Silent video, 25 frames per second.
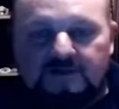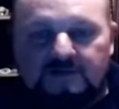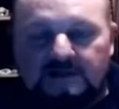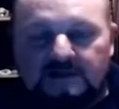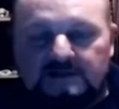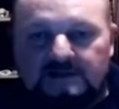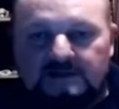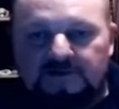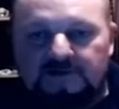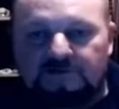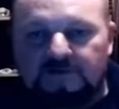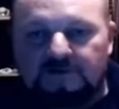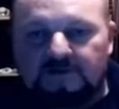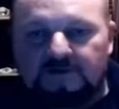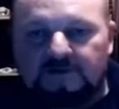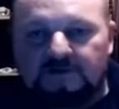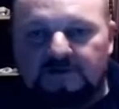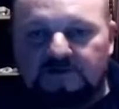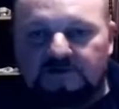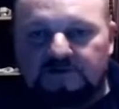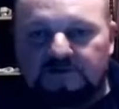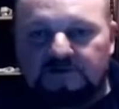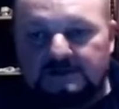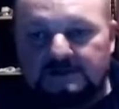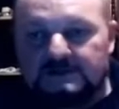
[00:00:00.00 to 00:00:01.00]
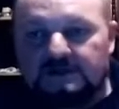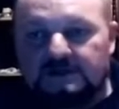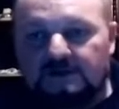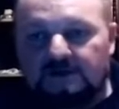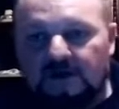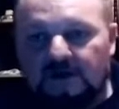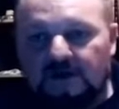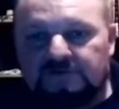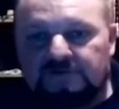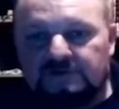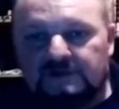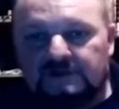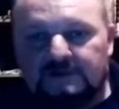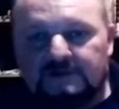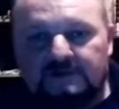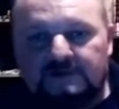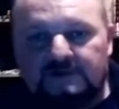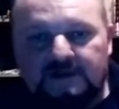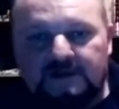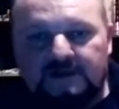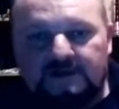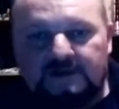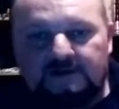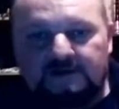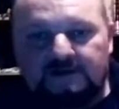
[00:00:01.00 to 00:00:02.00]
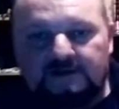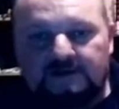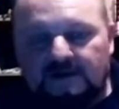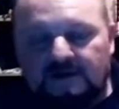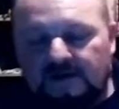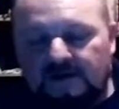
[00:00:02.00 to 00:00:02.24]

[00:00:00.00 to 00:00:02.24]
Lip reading: They let us in, and we spend the night sleeping there.